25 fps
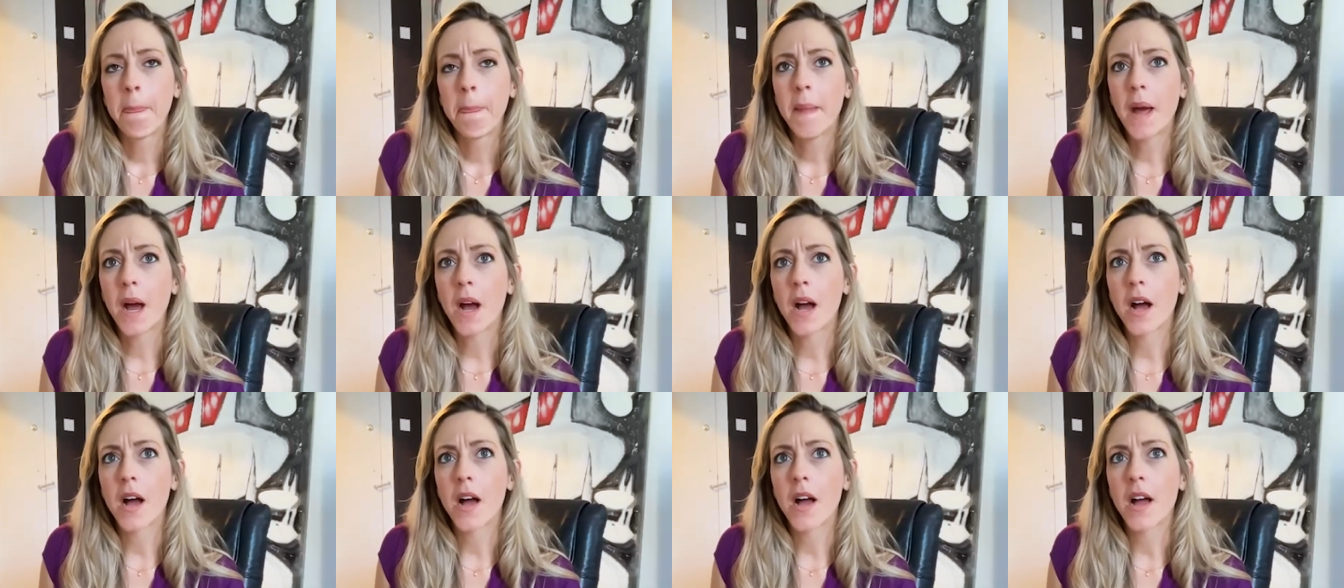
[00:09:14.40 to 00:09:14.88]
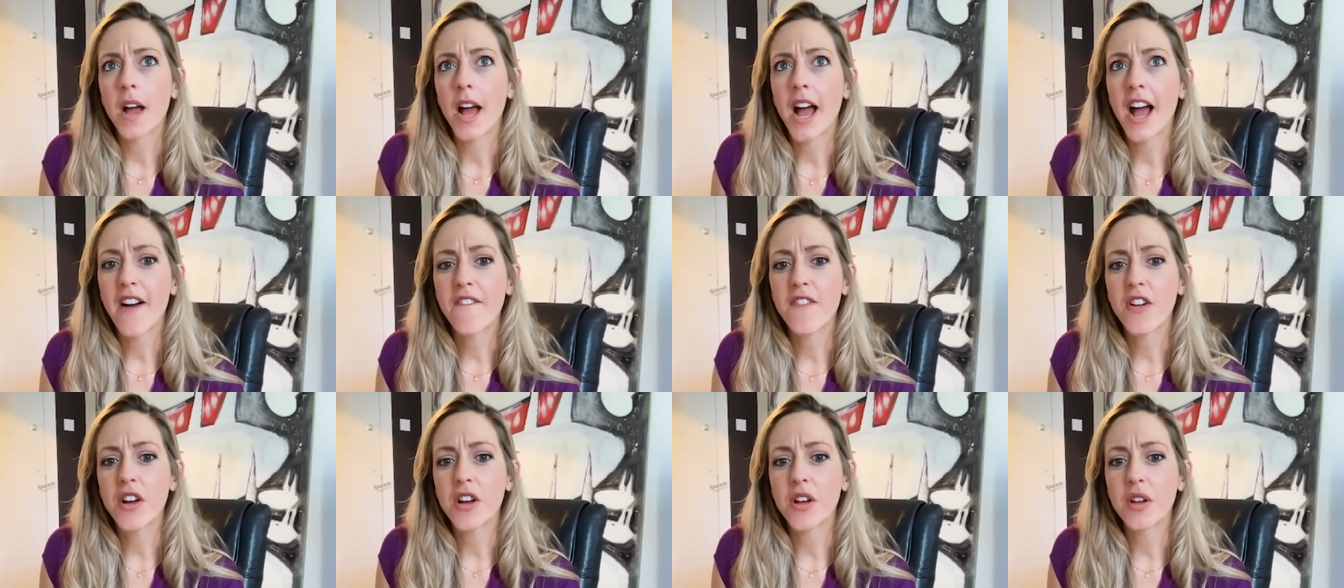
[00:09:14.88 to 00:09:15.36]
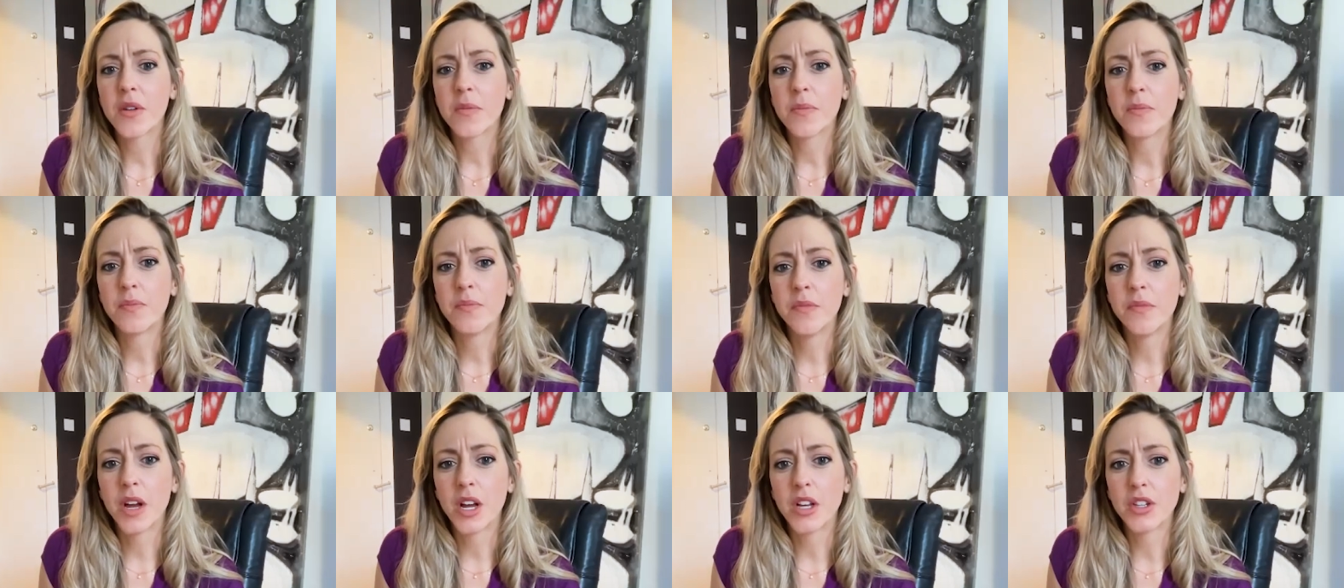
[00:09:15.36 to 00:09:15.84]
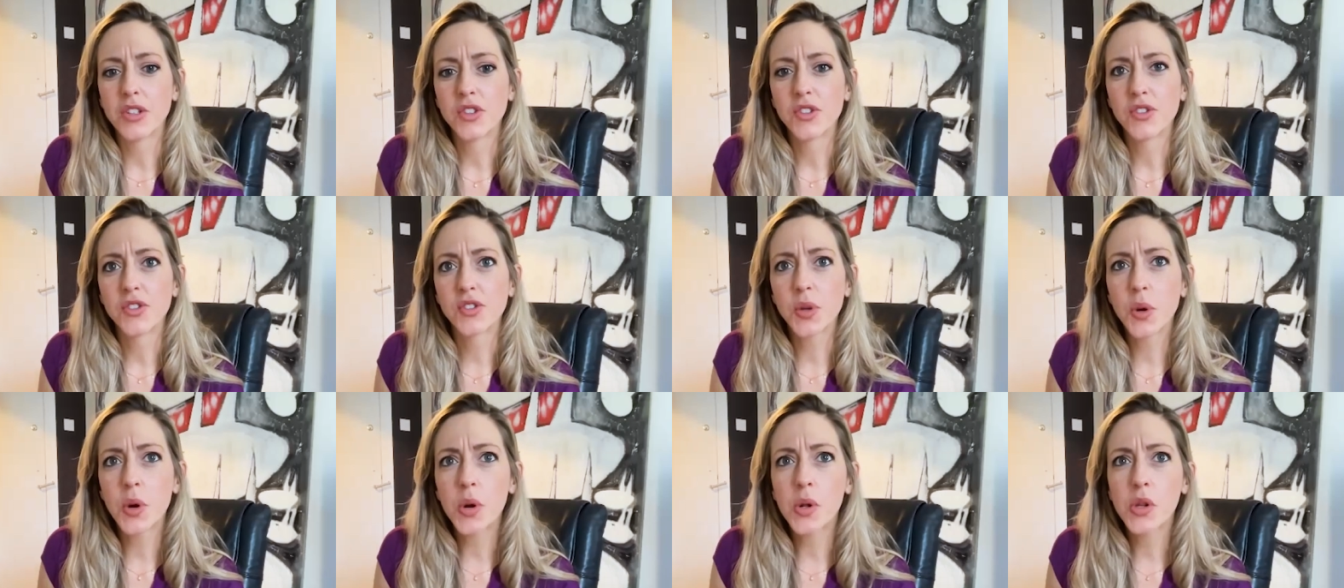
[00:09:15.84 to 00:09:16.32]
uh, have a, a
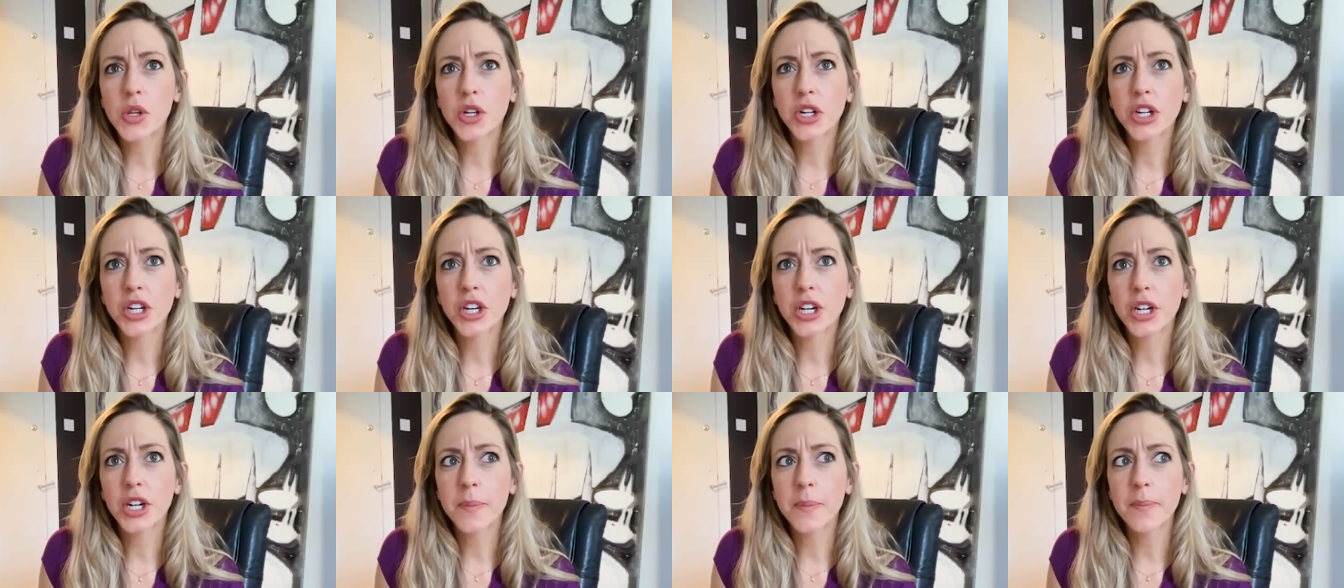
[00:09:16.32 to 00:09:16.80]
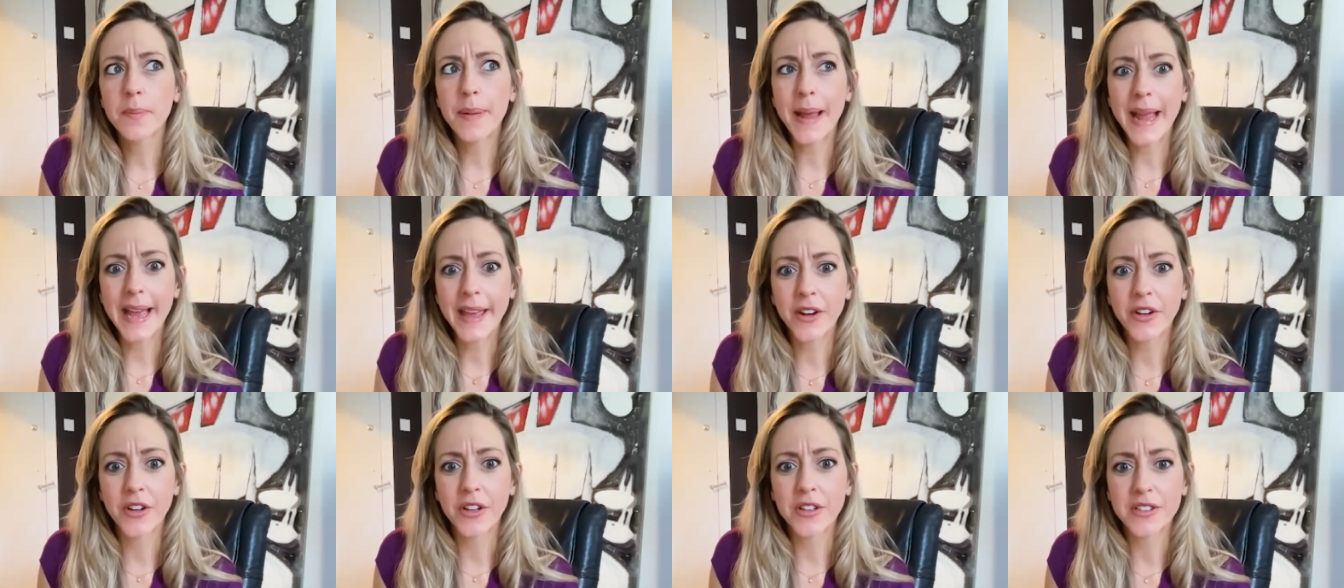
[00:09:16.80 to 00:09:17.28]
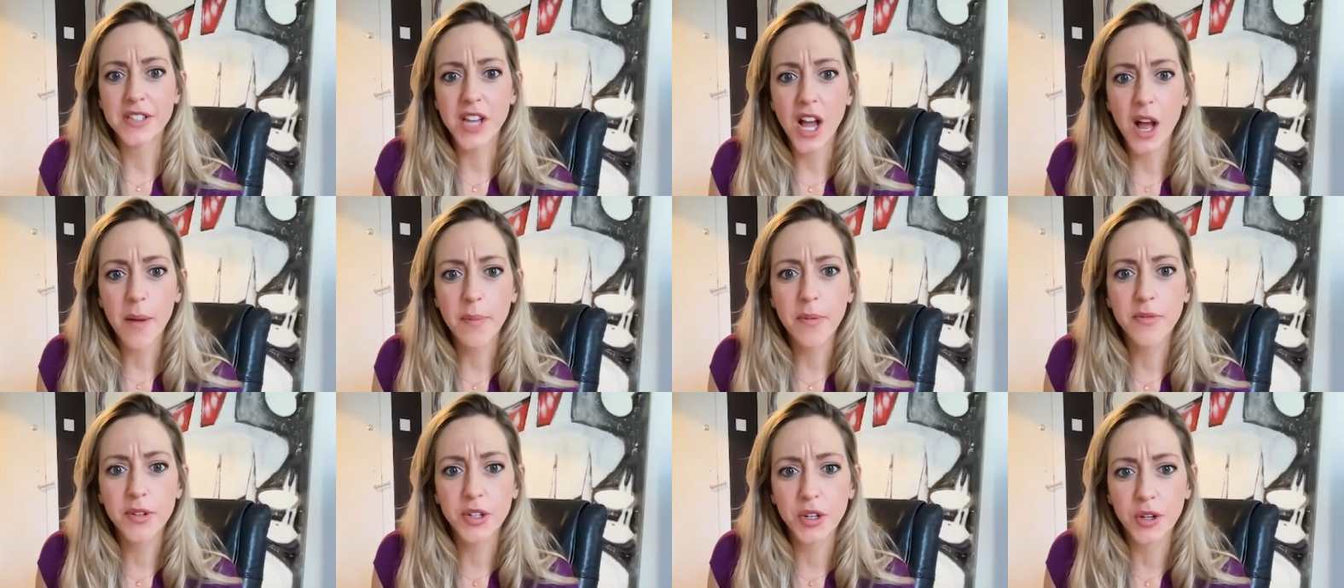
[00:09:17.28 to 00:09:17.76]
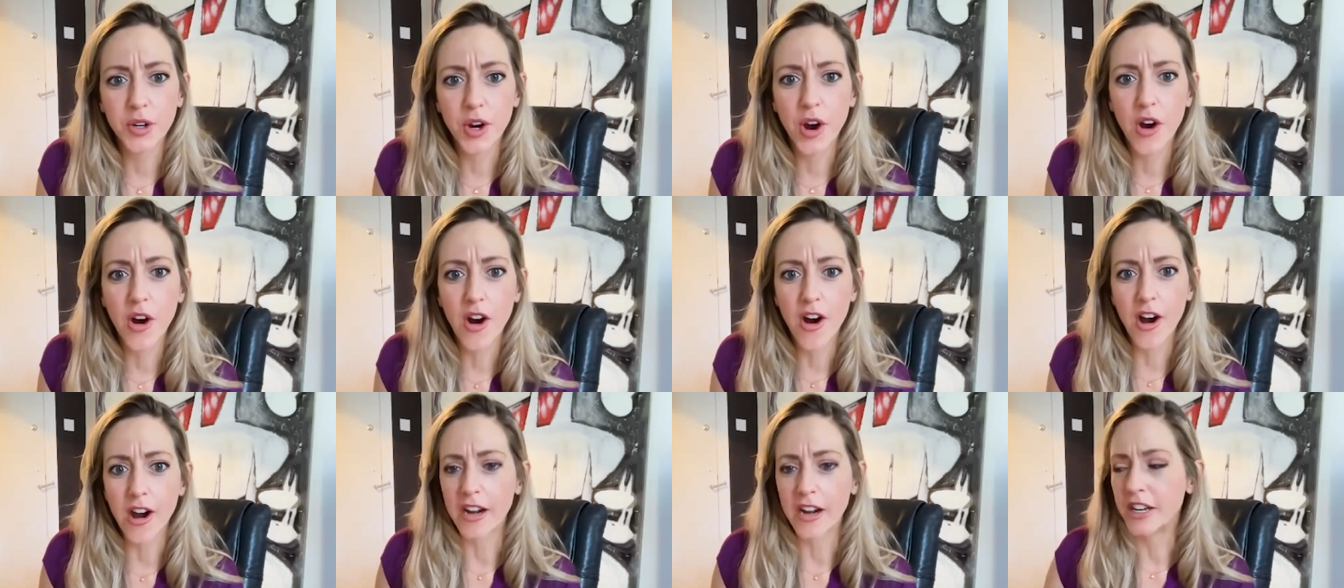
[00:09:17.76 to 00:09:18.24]
solar panel on top of your
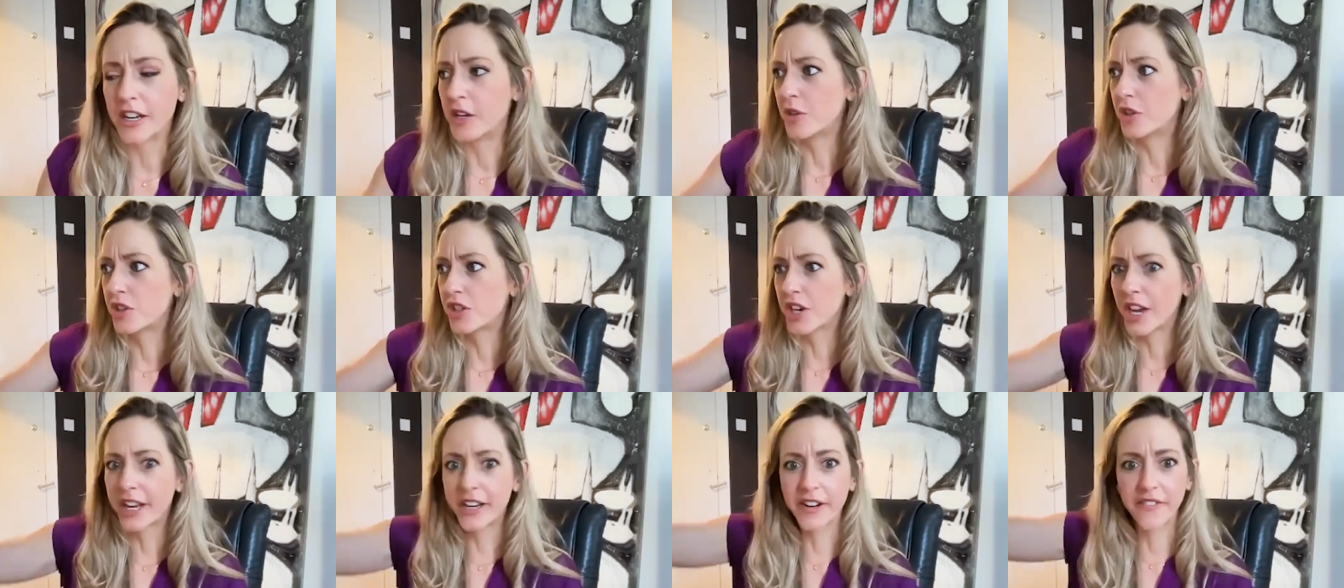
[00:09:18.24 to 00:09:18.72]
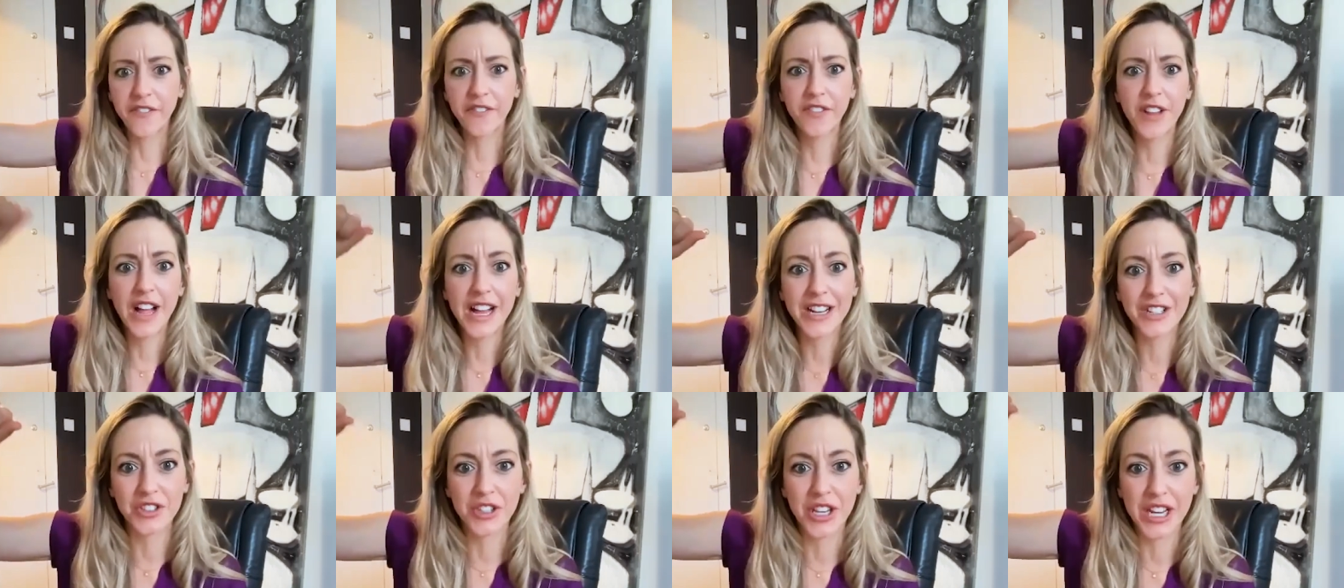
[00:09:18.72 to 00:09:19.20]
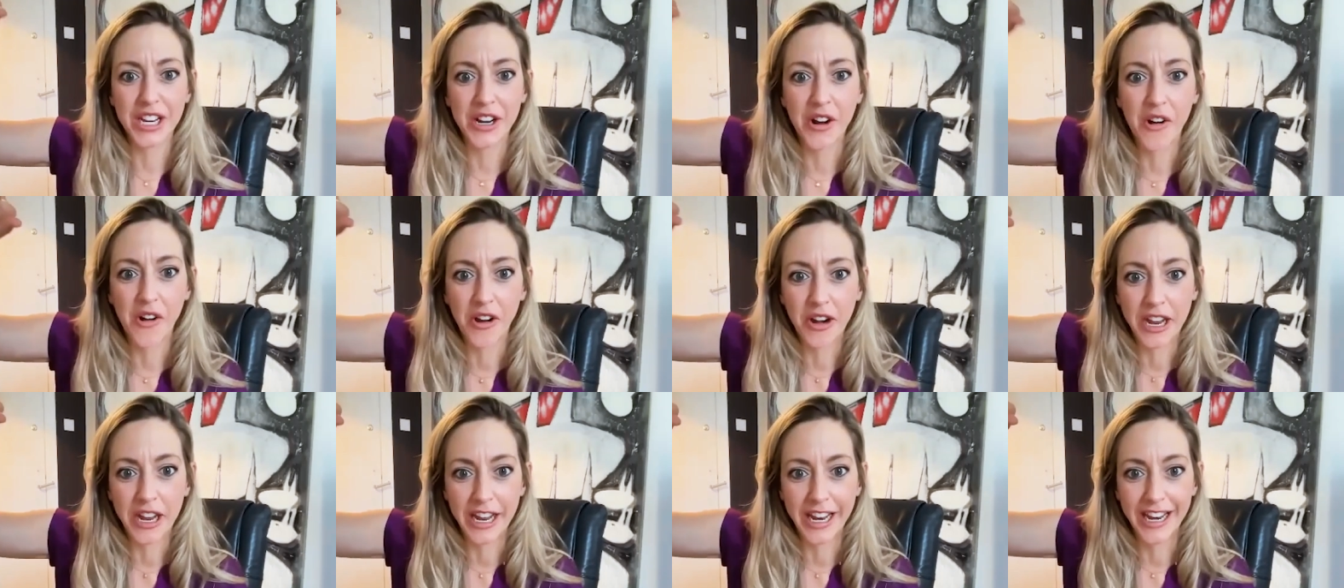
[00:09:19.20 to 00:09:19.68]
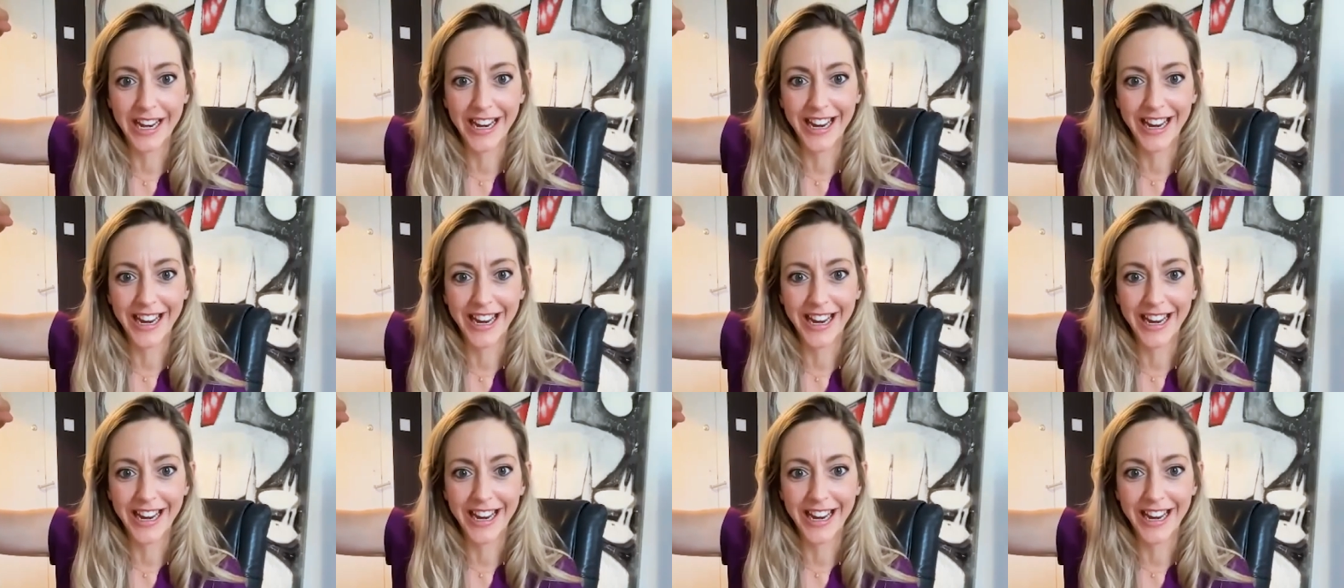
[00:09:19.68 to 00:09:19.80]
car and you shine a flashlight on it